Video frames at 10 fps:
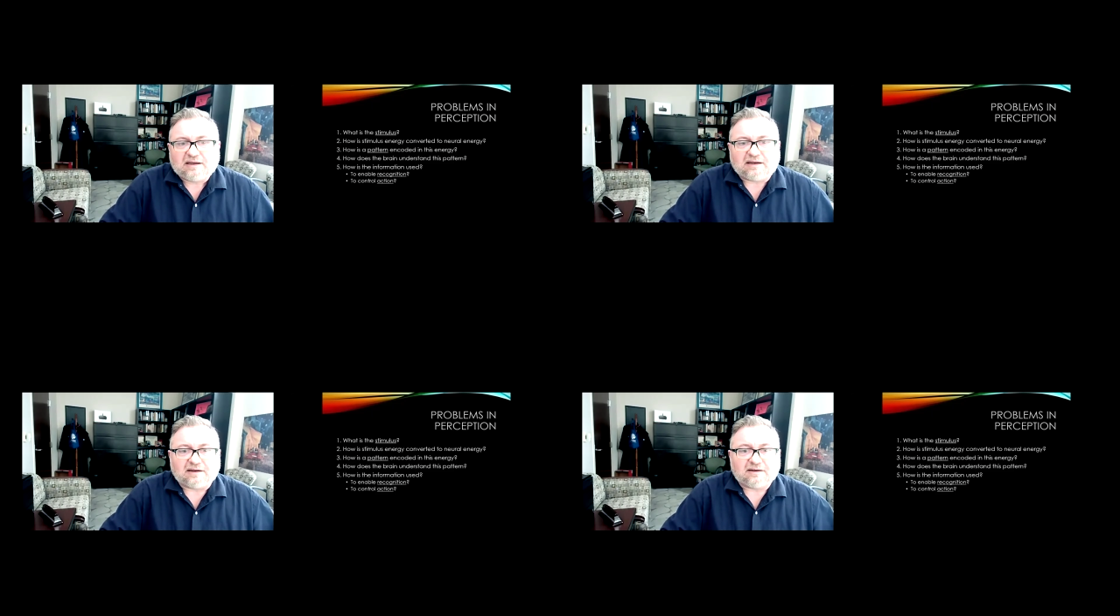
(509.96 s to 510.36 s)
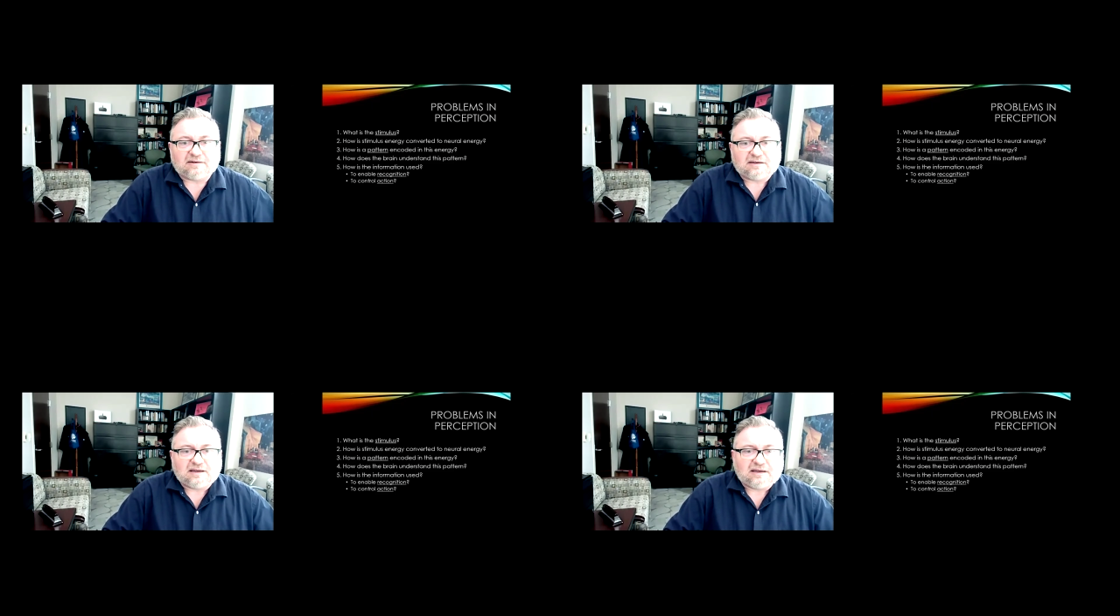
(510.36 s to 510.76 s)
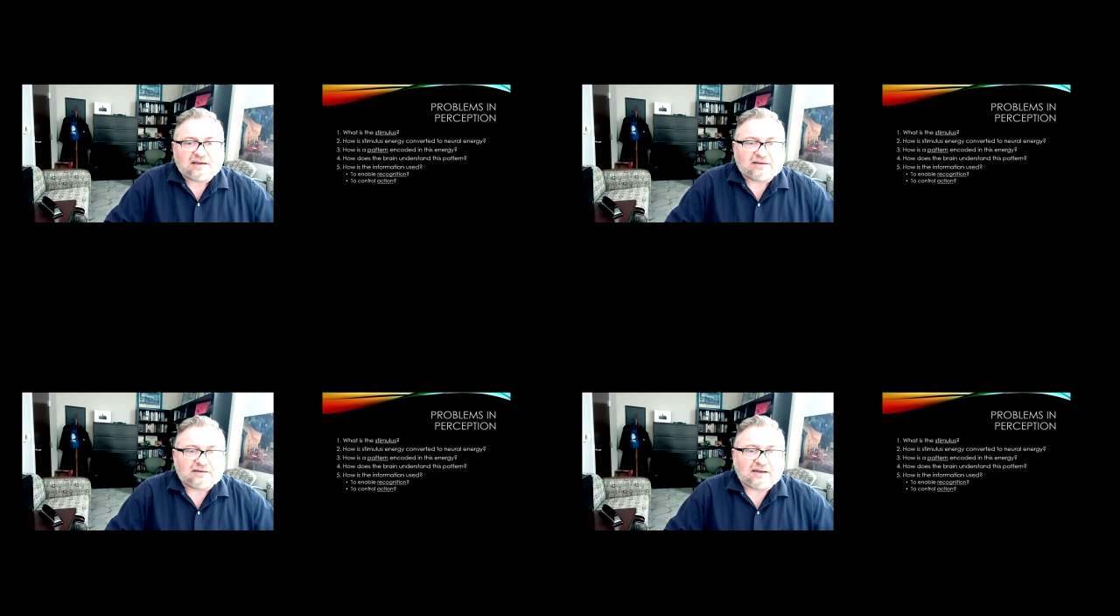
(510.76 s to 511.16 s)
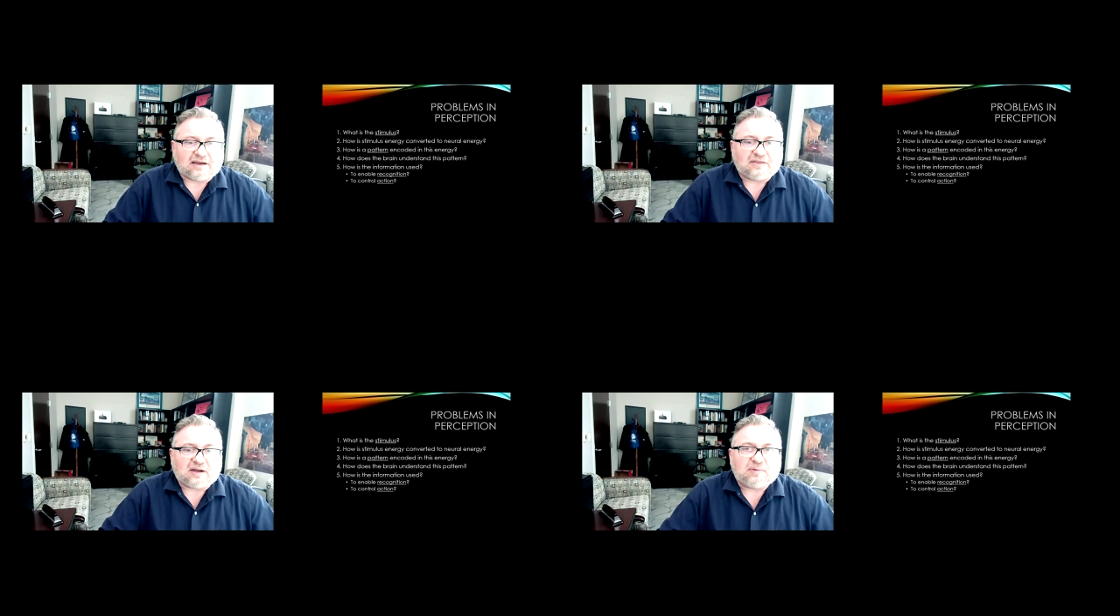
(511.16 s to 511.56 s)
And
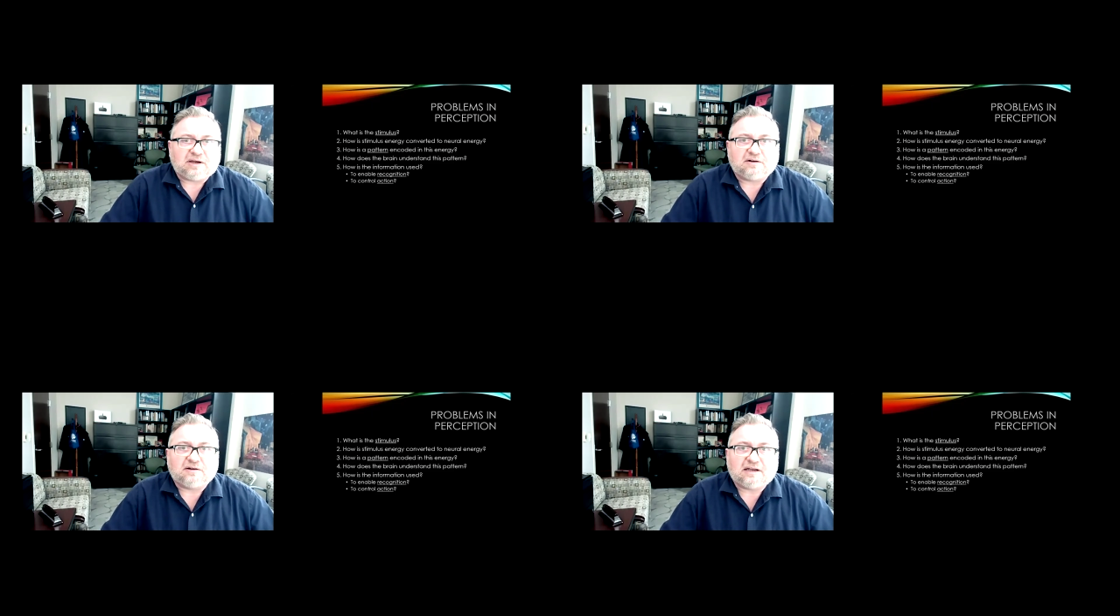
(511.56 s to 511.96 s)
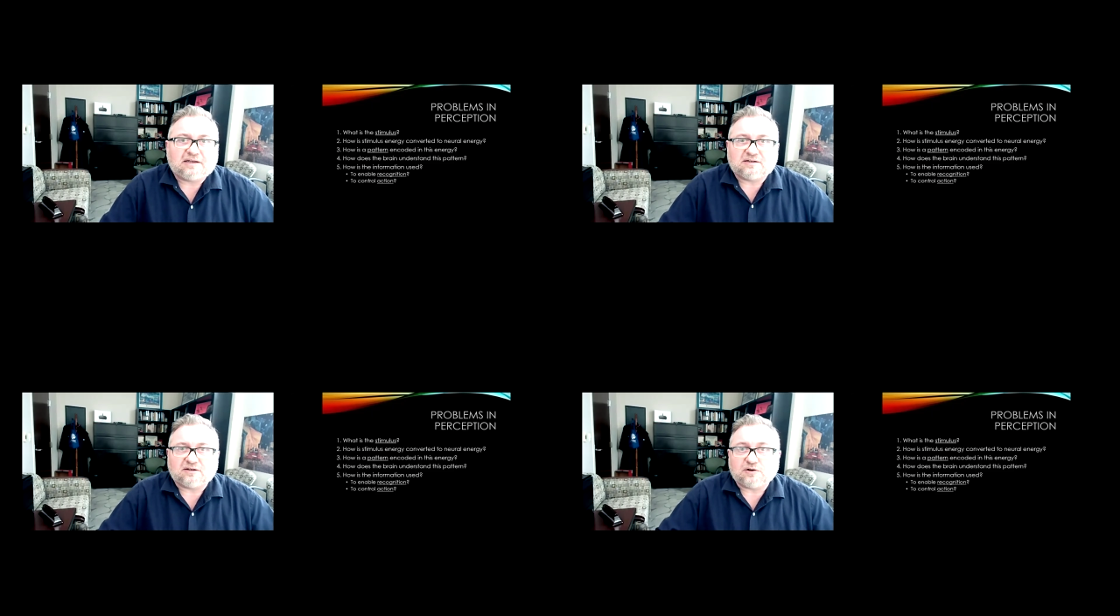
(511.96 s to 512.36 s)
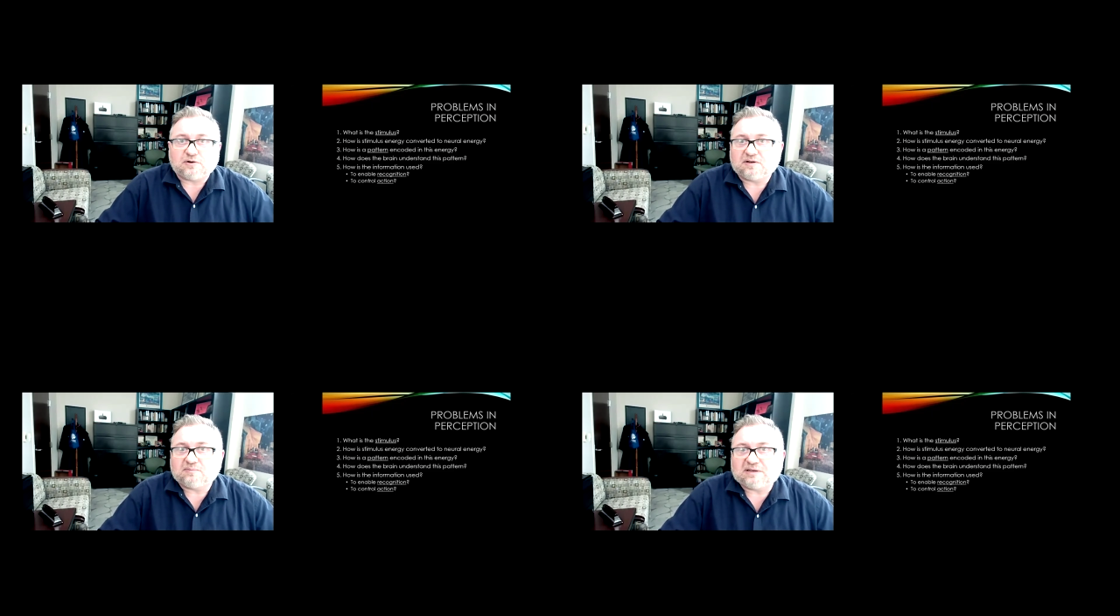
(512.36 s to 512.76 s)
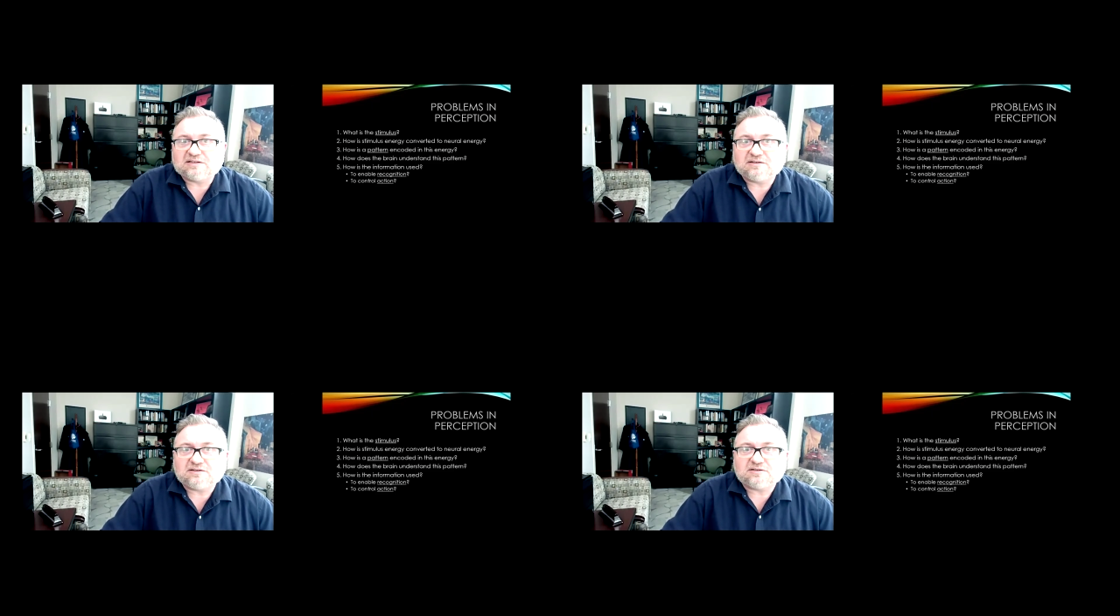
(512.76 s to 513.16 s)
now that pattern has an encoded
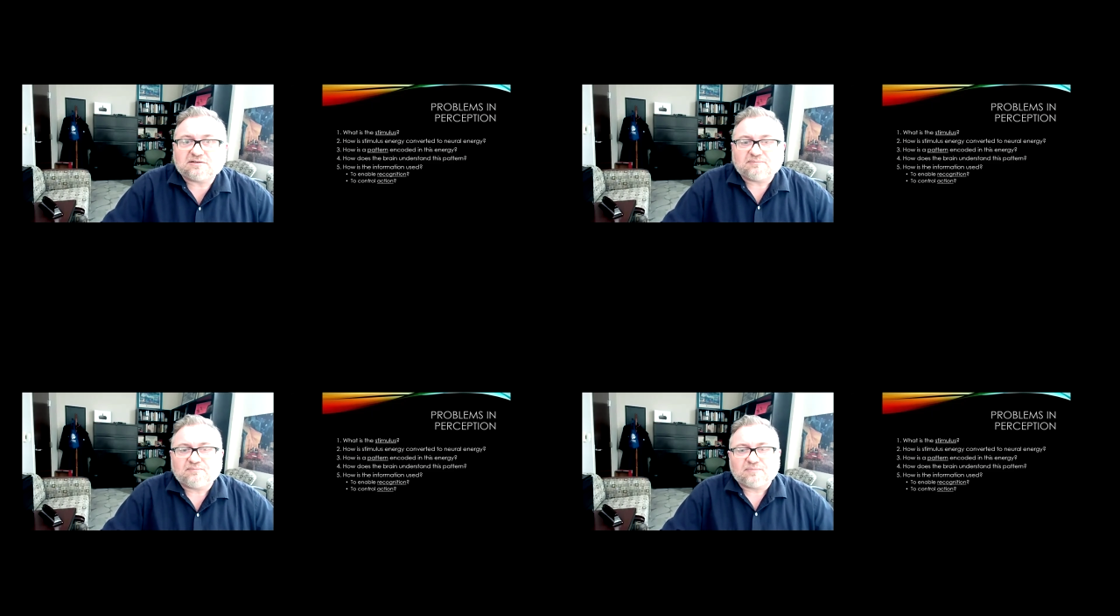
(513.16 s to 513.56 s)
message,